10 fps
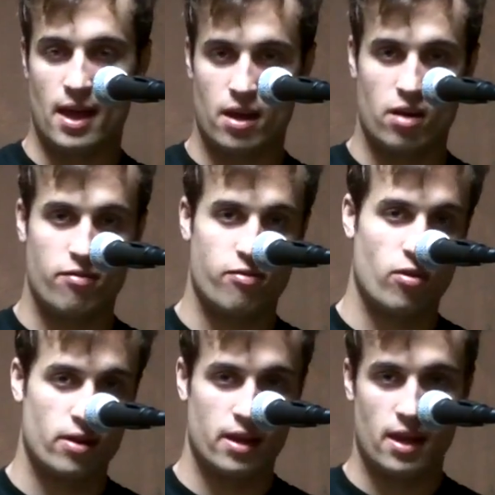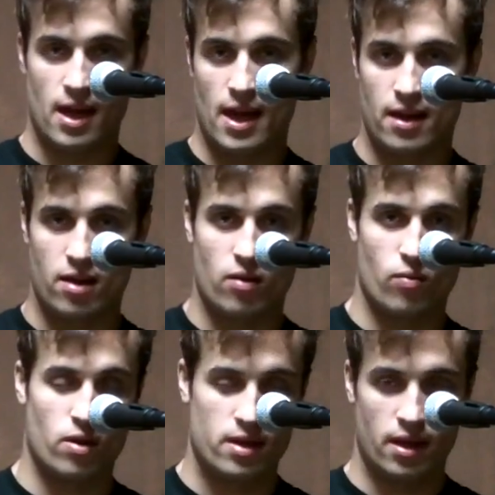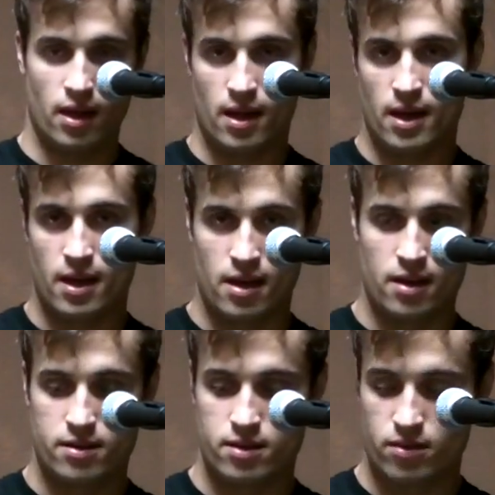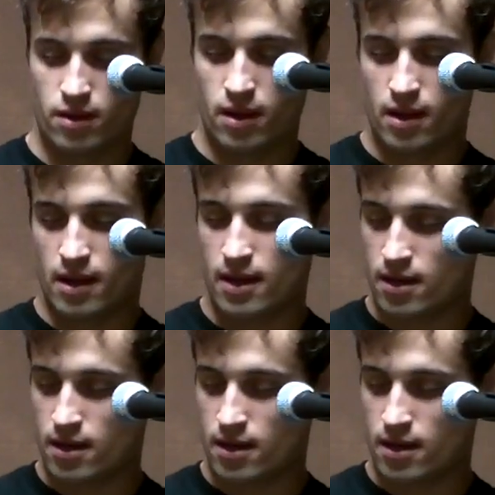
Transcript: and a 4 E and a 1 E and a 2 E